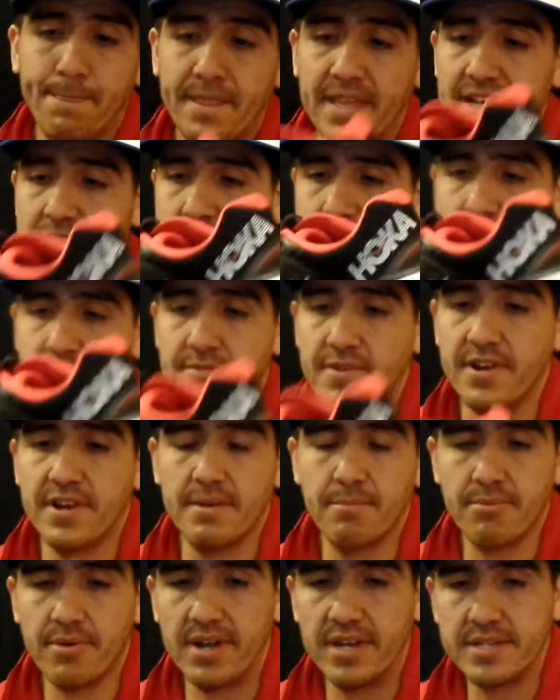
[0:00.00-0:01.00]
It's very
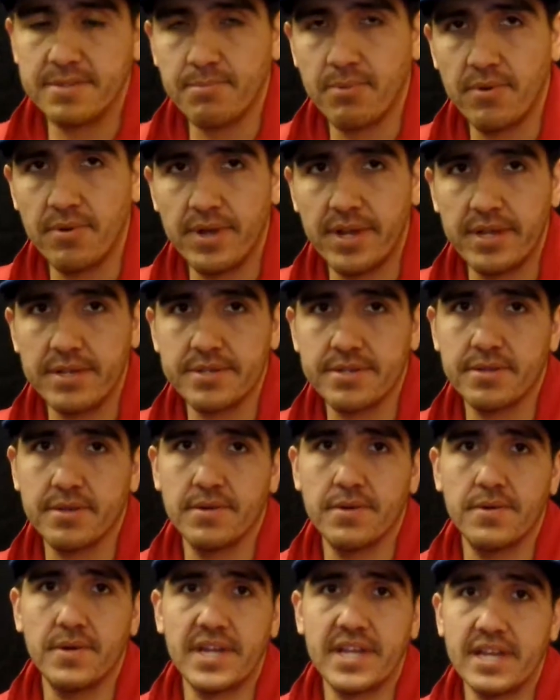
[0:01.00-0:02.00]
price point,
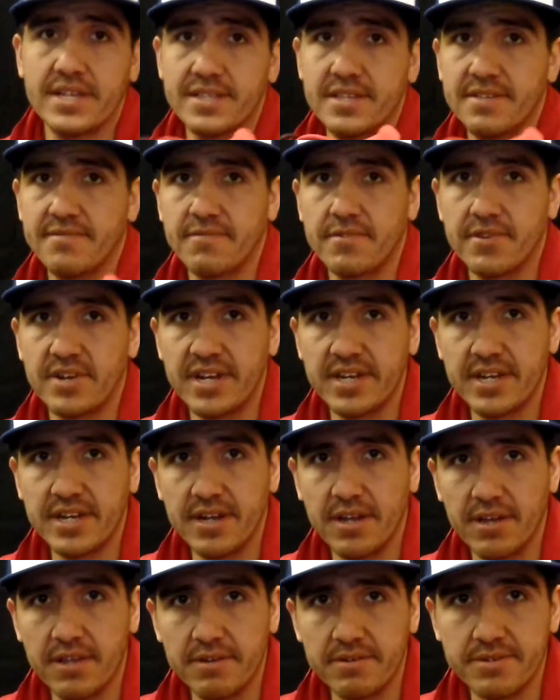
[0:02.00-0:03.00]
so I got this for
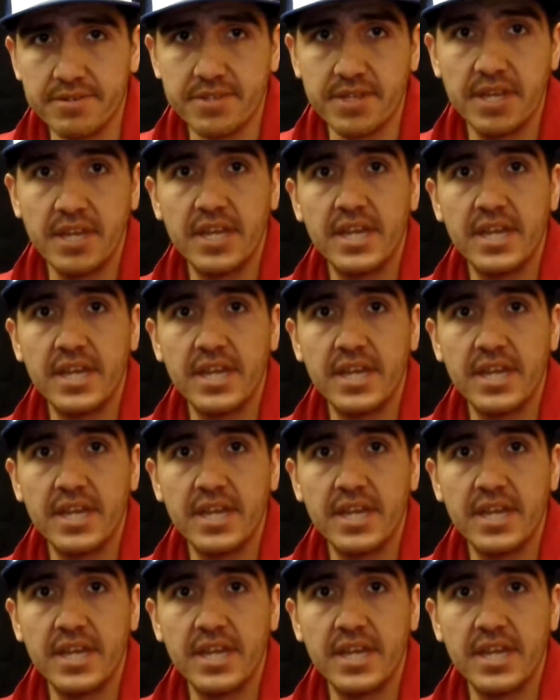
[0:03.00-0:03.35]
$90,